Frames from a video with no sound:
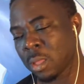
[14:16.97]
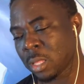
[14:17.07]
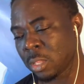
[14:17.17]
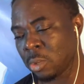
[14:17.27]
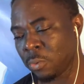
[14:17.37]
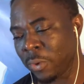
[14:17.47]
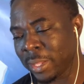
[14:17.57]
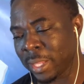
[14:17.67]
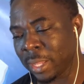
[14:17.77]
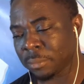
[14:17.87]
then you'll
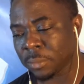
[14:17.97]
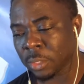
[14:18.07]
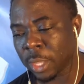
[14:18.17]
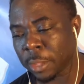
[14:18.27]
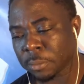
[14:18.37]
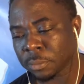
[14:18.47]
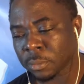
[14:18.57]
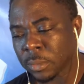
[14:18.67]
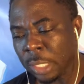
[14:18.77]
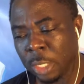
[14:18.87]
find that. Okay,
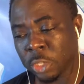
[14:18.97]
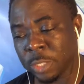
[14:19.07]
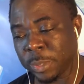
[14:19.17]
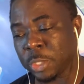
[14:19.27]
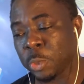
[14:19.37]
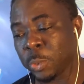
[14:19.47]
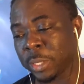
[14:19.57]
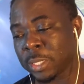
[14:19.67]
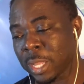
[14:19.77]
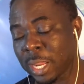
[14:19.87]
so it's been two
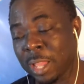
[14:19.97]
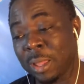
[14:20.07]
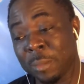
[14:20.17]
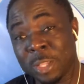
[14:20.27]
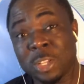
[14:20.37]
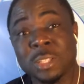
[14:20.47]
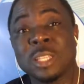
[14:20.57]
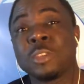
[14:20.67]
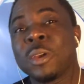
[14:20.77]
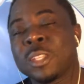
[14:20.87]
weeks and I, I'm
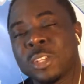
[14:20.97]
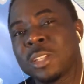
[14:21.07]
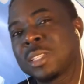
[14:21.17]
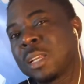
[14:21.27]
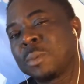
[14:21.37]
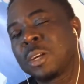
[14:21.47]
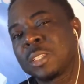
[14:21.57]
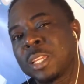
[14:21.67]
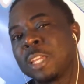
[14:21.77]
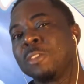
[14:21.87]
exhausted. You're exhausted because
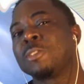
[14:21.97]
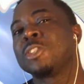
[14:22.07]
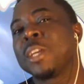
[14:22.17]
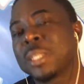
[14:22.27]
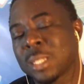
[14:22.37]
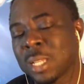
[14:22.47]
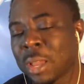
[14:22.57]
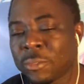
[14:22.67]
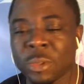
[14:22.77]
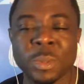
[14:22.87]
again you're chasing
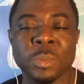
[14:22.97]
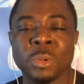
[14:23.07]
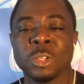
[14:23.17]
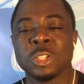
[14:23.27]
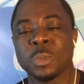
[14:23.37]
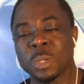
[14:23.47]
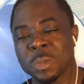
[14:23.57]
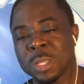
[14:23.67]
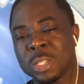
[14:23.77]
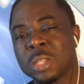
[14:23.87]
after people. You're supposed to
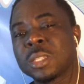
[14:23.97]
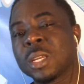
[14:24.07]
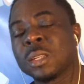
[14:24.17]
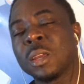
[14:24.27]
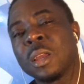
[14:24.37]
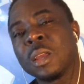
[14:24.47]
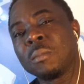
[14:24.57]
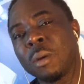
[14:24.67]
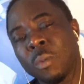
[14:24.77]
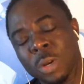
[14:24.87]
be exhausted,
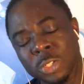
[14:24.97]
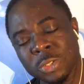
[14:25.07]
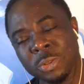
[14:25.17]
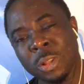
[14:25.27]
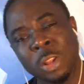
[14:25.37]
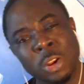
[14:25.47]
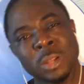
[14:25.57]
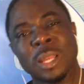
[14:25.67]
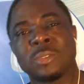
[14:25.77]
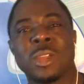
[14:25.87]
but once you
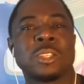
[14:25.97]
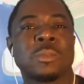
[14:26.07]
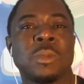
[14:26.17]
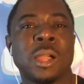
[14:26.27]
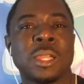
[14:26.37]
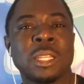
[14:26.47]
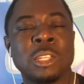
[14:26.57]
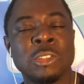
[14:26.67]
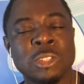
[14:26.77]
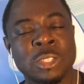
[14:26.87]
learn attraction
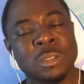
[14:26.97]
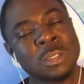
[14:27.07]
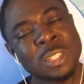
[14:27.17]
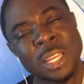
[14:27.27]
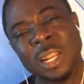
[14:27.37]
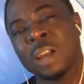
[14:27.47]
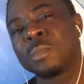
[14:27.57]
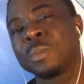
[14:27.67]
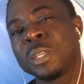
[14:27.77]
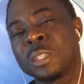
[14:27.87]
marketing, you, you send
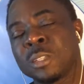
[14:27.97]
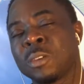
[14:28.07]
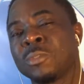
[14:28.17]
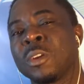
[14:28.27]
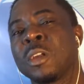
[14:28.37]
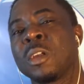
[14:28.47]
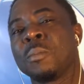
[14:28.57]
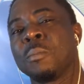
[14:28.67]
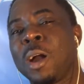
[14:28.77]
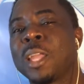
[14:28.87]
out pieces of
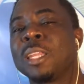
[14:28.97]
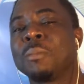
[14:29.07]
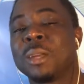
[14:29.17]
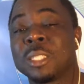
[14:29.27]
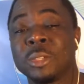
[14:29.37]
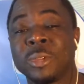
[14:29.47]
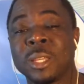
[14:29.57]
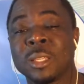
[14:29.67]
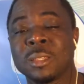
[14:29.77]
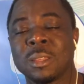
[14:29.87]
marketing
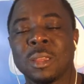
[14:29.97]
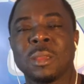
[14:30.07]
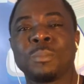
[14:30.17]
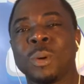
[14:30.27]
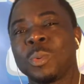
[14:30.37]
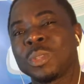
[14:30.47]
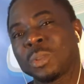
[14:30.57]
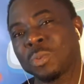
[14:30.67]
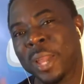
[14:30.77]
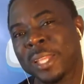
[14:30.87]
materials, but with
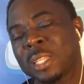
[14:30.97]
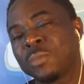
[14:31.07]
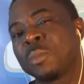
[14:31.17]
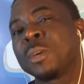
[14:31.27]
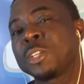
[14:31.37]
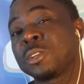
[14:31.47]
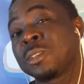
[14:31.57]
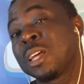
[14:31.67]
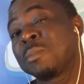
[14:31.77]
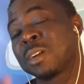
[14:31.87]
the right information
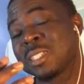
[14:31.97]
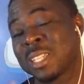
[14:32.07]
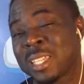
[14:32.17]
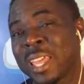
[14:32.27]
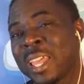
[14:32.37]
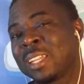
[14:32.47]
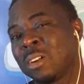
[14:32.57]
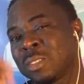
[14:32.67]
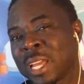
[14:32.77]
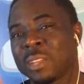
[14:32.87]
on them, because again,
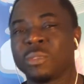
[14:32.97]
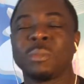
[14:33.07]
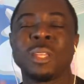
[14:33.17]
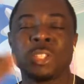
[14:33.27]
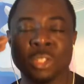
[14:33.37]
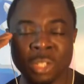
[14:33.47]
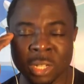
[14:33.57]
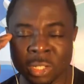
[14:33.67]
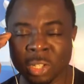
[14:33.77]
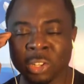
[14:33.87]
on that information, you
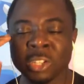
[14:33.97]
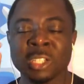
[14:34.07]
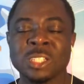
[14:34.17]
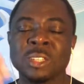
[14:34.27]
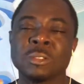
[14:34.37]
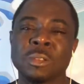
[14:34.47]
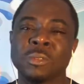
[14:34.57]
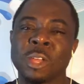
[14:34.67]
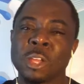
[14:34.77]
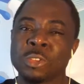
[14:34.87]
need to learn the skills of
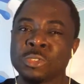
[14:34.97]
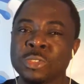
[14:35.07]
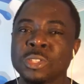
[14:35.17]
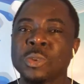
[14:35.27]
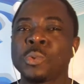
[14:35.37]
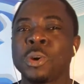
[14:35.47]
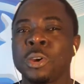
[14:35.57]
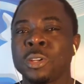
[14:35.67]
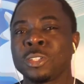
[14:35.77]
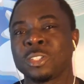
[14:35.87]
using
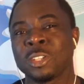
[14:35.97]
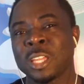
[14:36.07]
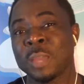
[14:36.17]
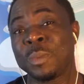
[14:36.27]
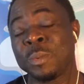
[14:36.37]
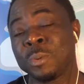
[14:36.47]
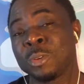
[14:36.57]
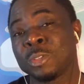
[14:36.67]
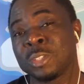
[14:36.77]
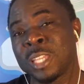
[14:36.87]
words to get people
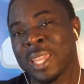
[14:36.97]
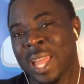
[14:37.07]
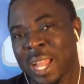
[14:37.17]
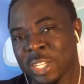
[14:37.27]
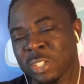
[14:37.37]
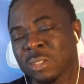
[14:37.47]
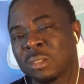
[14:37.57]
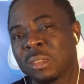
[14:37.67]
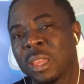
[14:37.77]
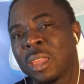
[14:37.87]
to take action,
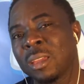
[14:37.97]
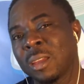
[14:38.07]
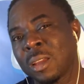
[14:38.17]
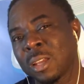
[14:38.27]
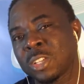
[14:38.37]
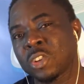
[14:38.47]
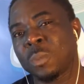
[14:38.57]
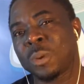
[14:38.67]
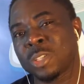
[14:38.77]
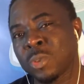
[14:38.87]
okay? It's
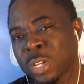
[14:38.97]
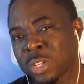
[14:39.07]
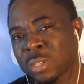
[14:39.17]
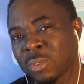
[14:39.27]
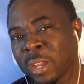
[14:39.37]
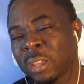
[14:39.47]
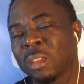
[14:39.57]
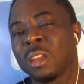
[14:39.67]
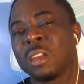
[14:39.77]
called persuasion, right?